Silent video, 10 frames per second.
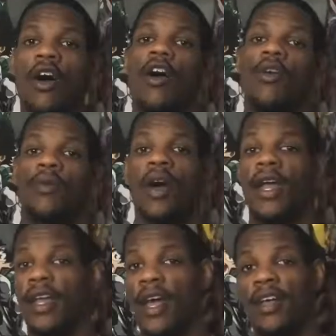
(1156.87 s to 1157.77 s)

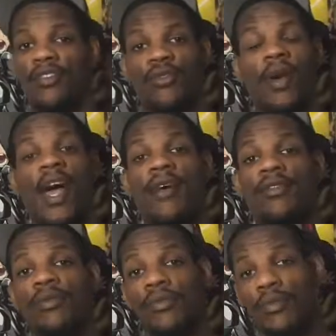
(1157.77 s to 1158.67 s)
Alright guys, so I have
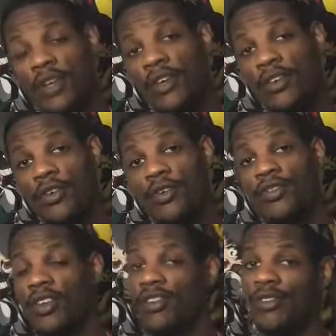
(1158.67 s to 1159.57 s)
some good
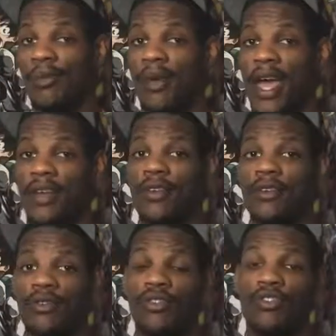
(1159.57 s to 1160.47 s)
news and some bad
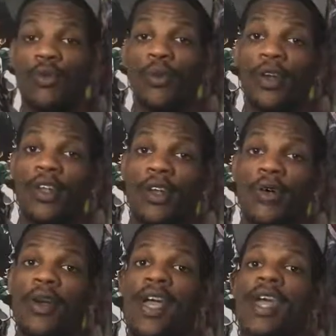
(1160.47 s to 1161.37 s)
news. So we're going to
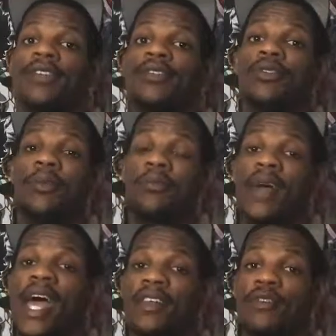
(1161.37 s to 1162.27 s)
go ahead and do the
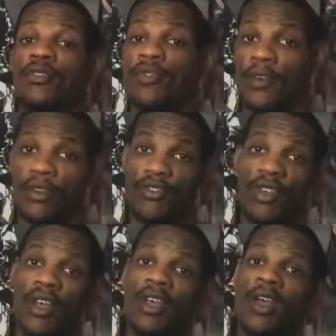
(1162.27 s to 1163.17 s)
bad news first.
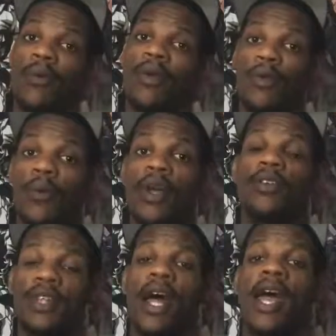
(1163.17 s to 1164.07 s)
We
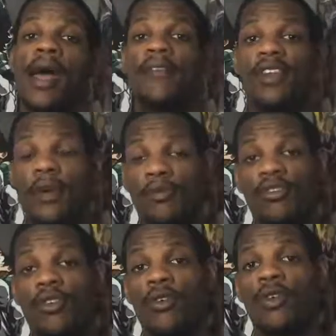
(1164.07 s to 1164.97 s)
will not have an
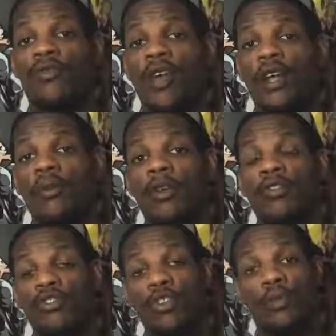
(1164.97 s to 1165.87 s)
episode of Dragon Ball
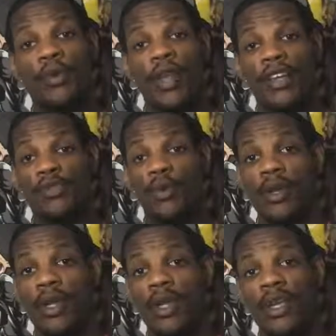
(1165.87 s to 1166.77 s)
Super next
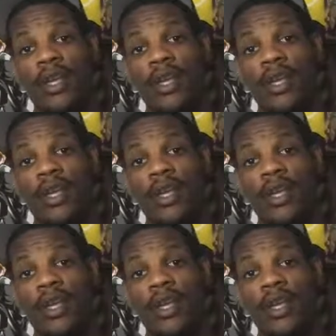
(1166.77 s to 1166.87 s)
week.